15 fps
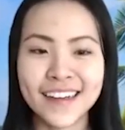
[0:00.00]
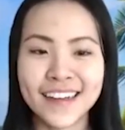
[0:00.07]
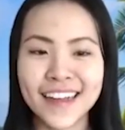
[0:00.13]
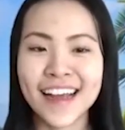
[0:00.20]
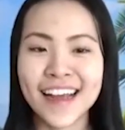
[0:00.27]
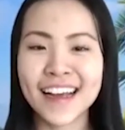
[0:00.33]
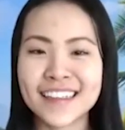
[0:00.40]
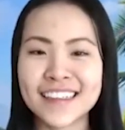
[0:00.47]

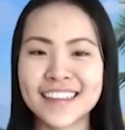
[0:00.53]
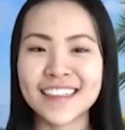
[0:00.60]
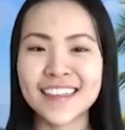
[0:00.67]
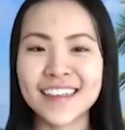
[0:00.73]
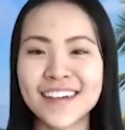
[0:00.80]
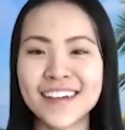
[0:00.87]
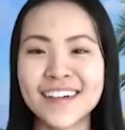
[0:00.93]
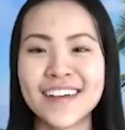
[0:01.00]
Yeah,
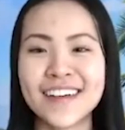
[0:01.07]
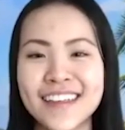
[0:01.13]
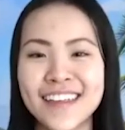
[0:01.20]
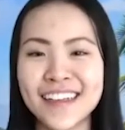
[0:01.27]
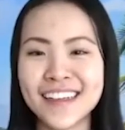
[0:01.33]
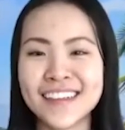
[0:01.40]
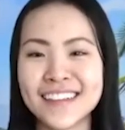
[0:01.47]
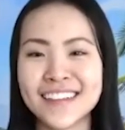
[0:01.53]
so
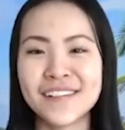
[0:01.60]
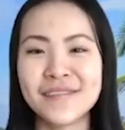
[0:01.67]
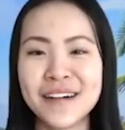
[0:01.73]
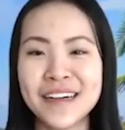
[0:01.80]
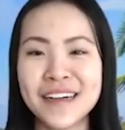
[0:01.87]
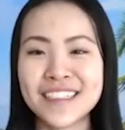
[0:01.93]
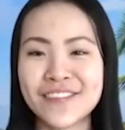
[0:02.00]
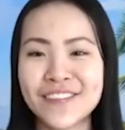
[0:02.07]
thank you so
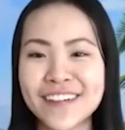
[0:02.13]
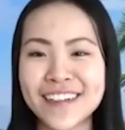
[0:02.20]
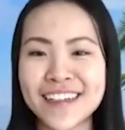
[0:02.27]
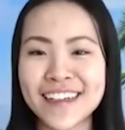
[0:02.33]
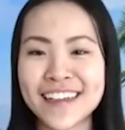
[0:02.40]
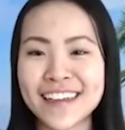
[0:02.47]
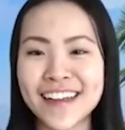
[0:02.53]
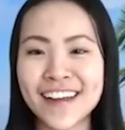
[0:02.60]
much for
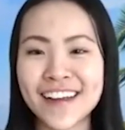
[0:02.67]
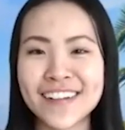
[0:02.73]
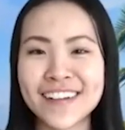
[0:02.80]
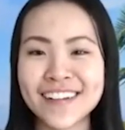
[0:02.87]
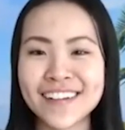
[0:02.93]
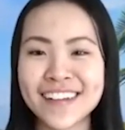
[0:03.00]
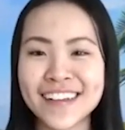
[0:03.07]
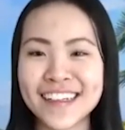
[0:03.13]
taking the time to
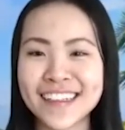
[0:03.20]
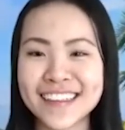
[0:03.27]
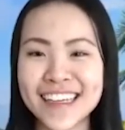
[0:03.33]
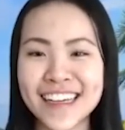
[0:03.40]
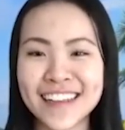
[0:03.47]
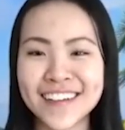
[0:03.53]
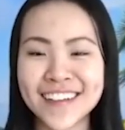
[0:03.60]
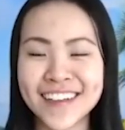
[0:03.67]
do this.
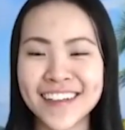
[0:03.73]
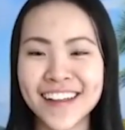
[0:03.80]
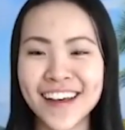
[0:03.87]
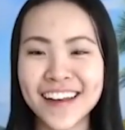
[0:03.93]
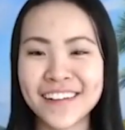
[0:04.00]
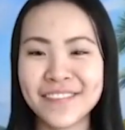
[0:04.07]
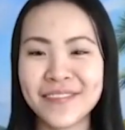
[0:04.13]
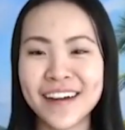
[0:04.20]
I learned a
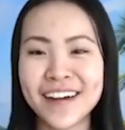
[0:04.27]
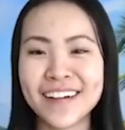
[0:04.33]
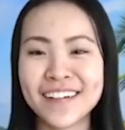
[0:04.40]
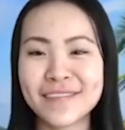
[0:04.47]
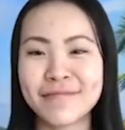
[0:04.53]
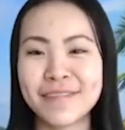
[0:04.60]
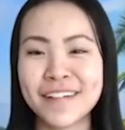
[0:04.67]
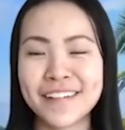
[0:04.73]
lot
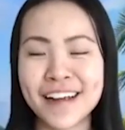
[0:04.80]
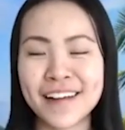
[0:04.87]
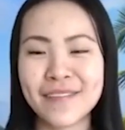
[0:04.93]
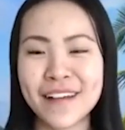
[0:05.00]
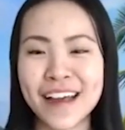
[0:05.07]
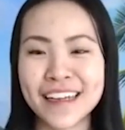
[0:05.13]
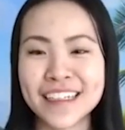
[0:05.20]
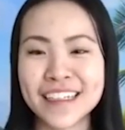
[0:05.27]
about program
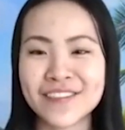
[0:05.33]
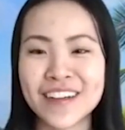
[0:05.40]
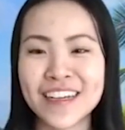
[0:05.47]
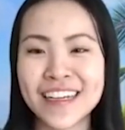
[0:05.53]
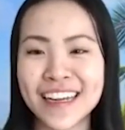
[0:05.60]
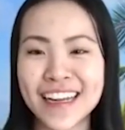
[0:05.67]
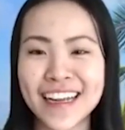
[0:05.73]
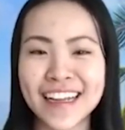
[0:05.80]

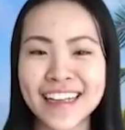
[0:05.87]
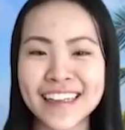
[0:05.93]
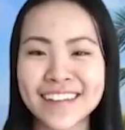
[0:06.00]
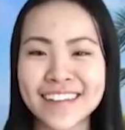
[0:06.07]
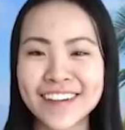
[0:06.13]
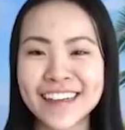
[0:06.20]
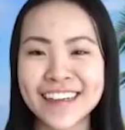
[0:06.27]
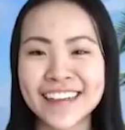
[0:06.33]
management and
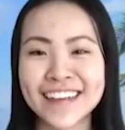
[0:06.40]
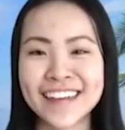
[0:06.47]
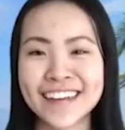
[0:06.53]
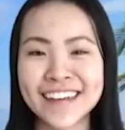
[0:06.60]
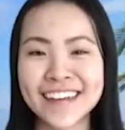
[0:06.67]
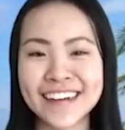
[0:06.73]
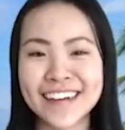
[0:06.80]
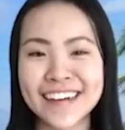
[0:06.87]
what you do.
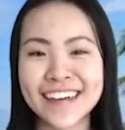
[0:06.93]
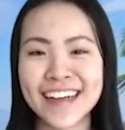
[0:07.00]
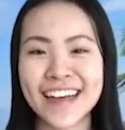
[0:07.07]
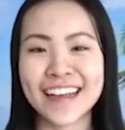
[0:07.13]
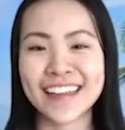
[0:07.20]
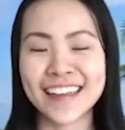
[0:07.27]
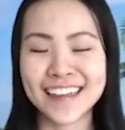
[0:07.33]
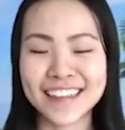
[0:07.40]
I
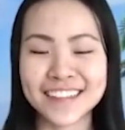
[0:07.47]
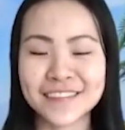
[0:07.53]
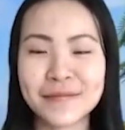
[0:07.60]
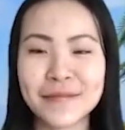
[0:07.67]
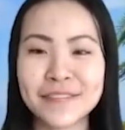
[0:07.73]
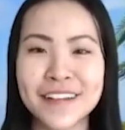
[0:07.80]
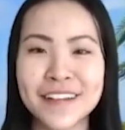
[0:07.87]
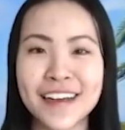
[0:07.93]
think this will
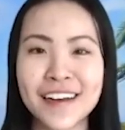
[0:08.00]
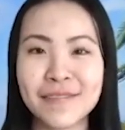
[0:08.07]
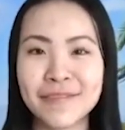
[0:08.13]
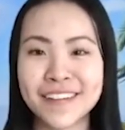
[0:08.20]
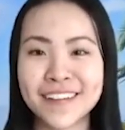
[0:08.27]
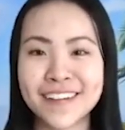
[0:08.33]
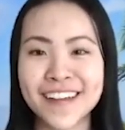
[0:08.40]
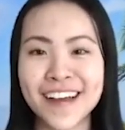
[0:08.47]
be really helpful
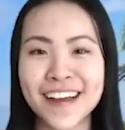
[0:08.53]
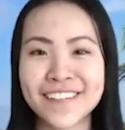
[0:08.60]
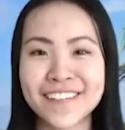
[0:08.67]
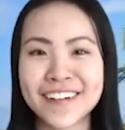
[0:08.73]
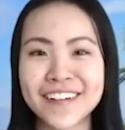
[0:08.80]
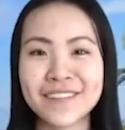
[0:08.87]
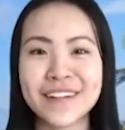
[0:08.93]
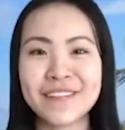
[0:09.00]
to a lot of
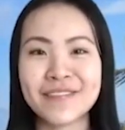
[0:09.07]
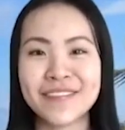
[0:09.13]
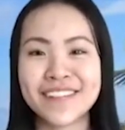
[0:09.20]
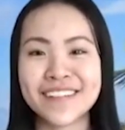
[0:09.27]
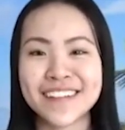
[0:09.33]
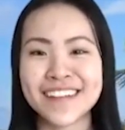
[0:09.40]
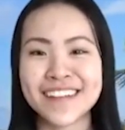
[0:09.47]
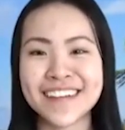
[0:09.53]
other people
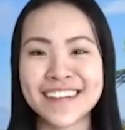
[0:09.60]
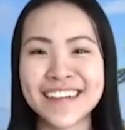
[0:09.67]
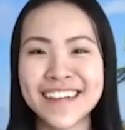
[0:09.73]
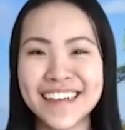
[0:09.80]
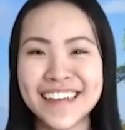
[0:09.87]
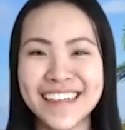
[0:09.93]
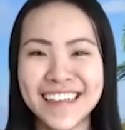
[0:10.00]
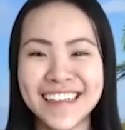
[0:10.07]

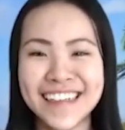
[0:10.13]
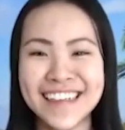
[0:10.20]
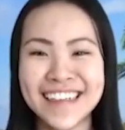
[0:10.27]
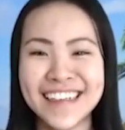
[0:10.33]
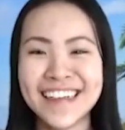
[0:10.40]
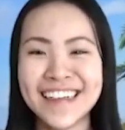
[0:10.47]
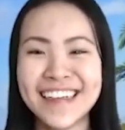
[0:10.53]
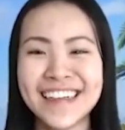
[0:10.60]
too.
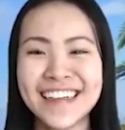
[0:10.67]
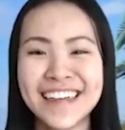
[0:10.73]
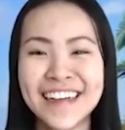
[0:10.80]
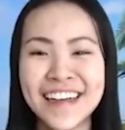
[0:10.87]
Yeah, I'm